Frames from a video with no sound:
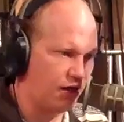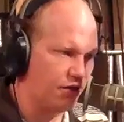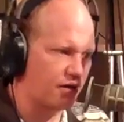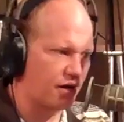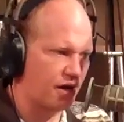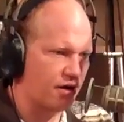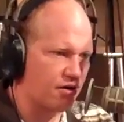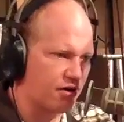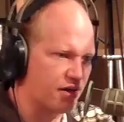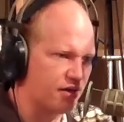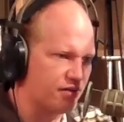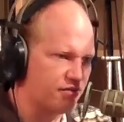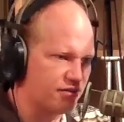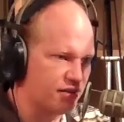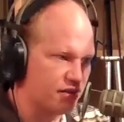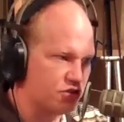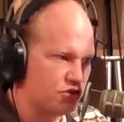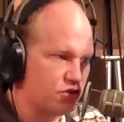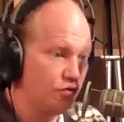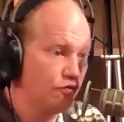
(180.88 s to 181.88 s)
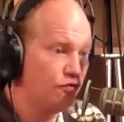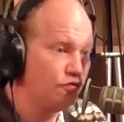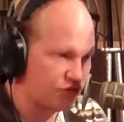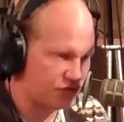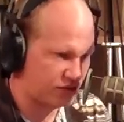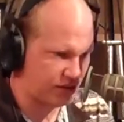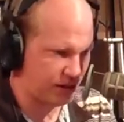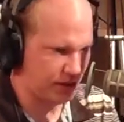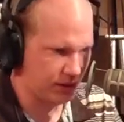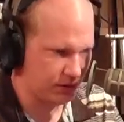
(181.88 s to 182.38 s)
other areas that you've
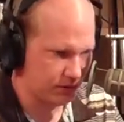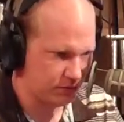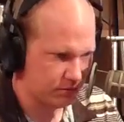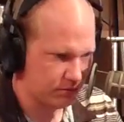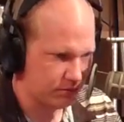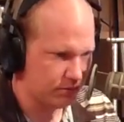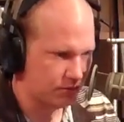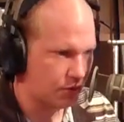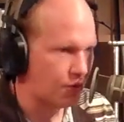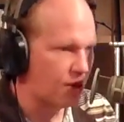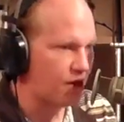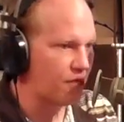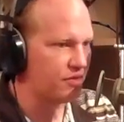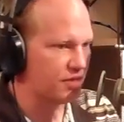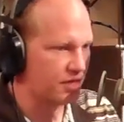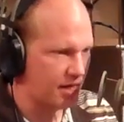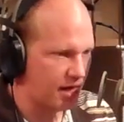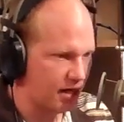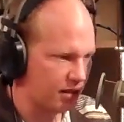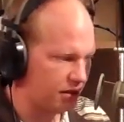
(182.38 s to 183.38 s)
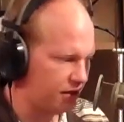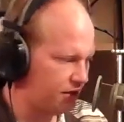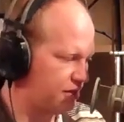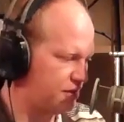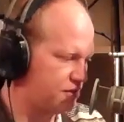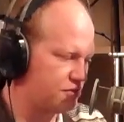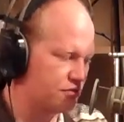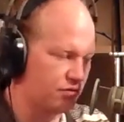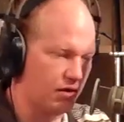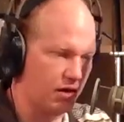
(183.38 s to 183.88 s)
seen around the island
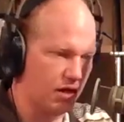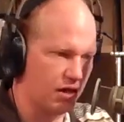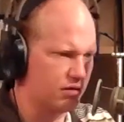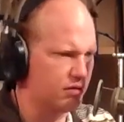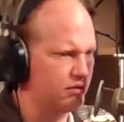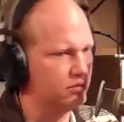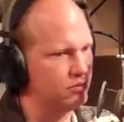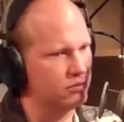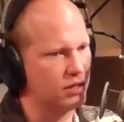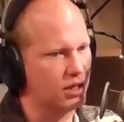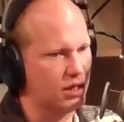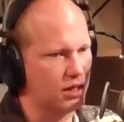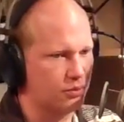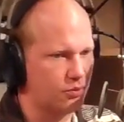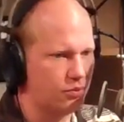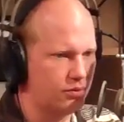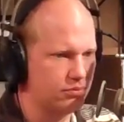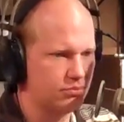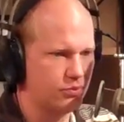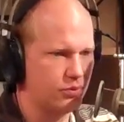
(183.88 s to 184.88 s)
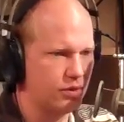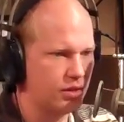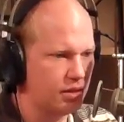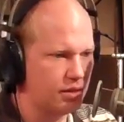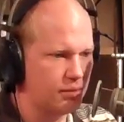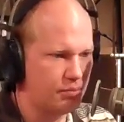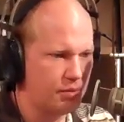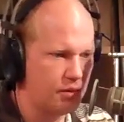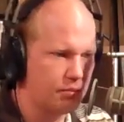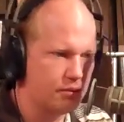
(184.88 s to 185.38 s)
that you're like, oh God, what
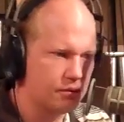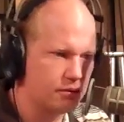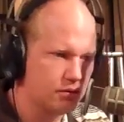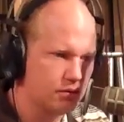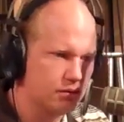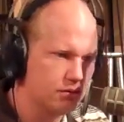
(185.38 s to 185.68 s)
really, people?